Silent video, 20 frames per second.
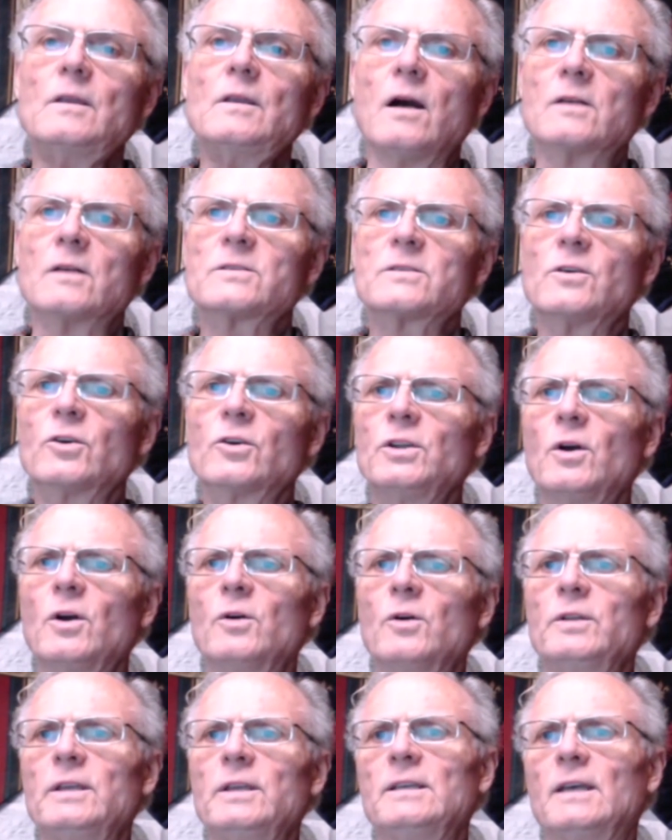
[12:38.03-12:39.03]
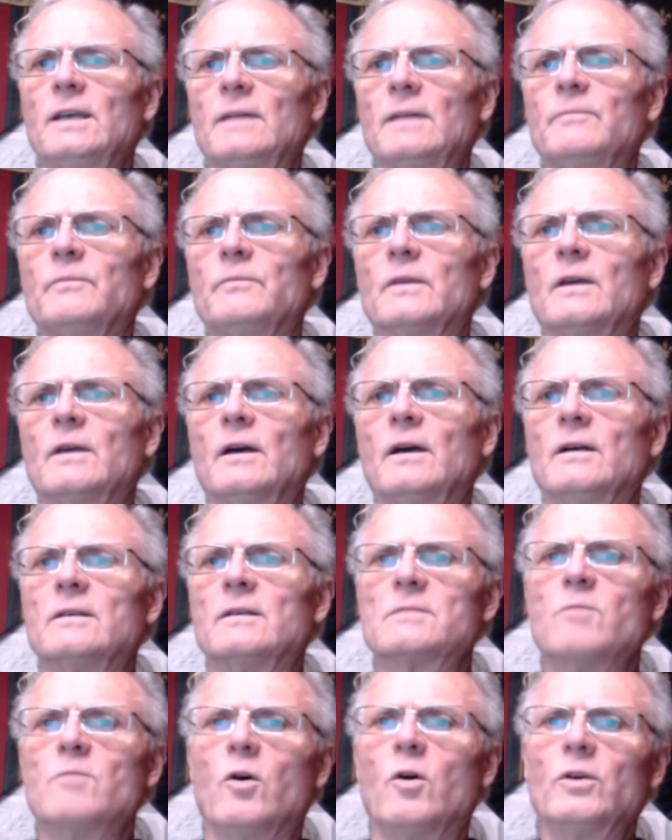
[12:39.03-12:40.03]
Also connoting a
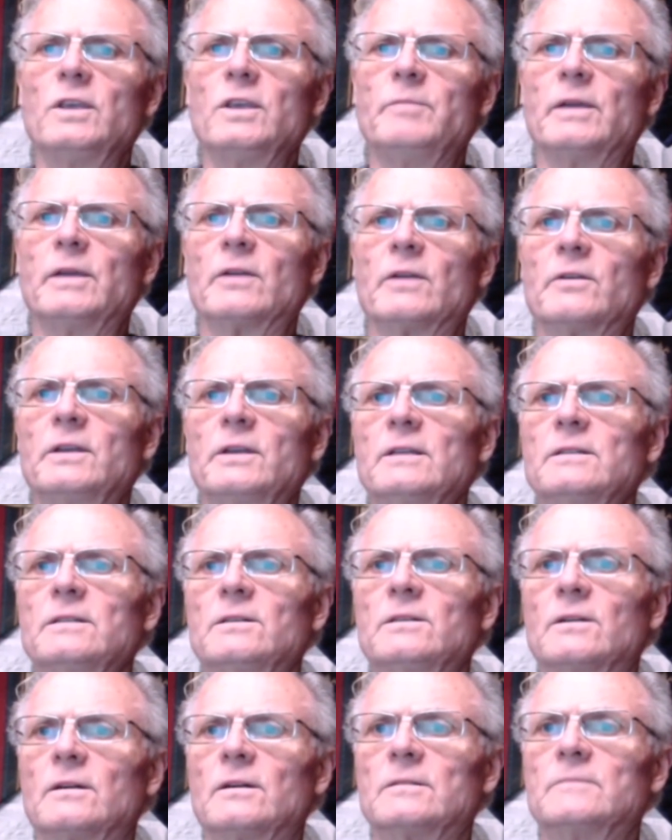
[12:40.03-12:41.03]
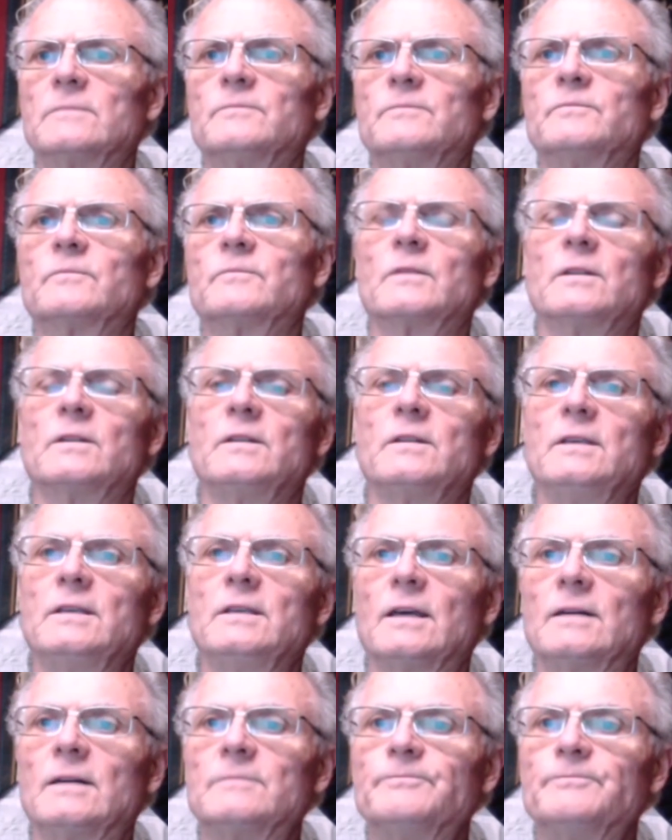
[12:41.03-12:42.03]
smoky period or the